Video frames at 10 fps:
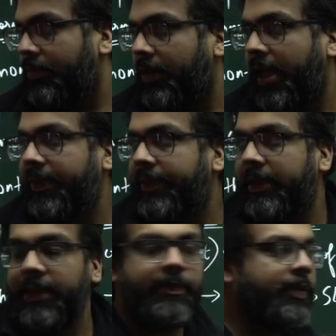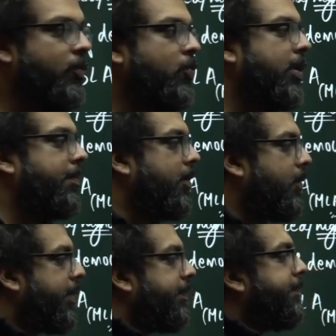Are we clear with rule number
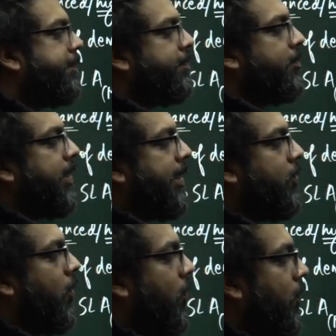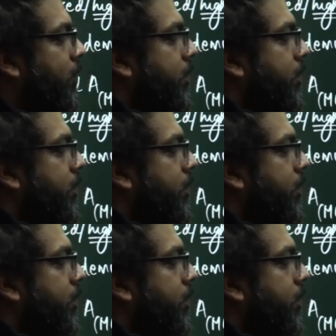1? Yes or no?